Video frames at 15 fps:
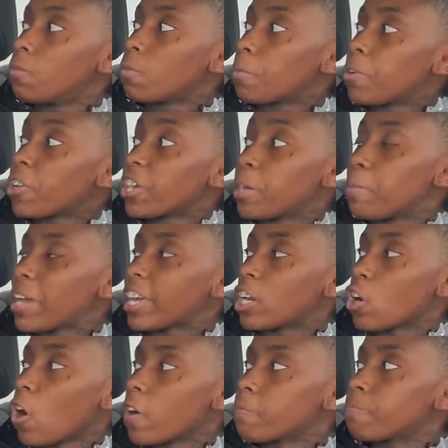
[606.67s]
Come here, get back in
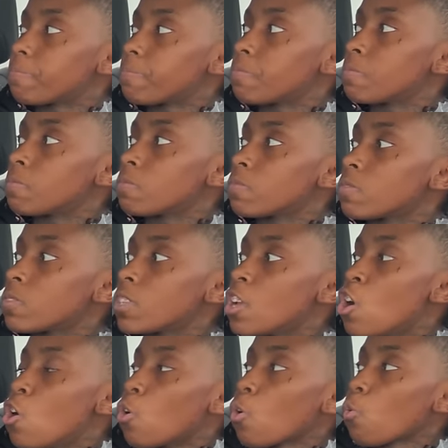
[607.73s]
the car. Yeah.
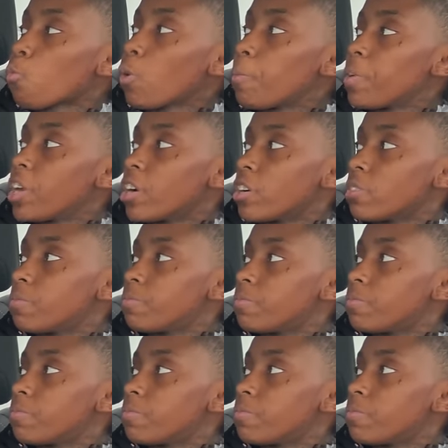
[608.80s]
Ramir.